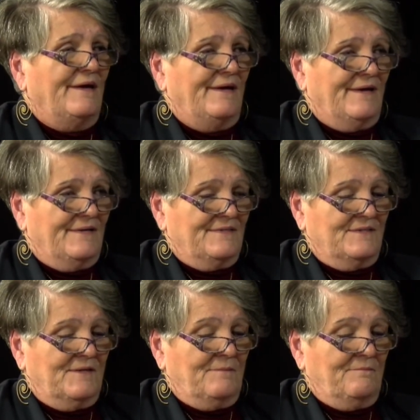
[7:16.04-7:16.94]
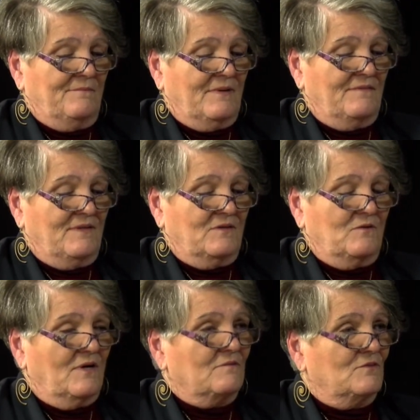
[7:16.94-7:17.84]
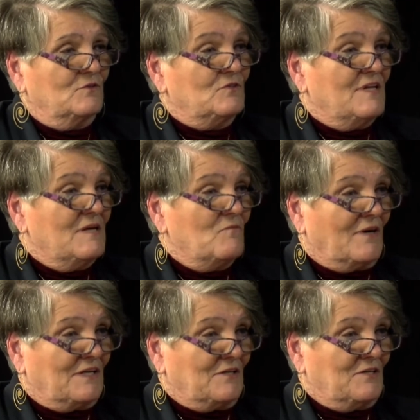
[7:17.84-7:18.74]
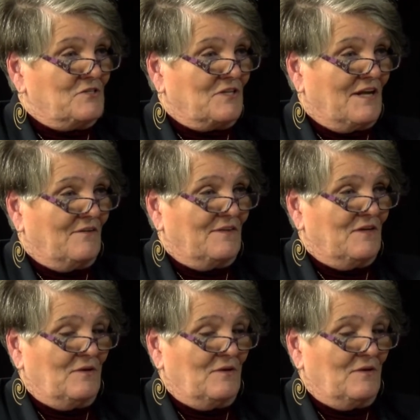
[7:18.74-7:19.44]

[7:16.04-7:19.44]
And I think you got good name recognition out there.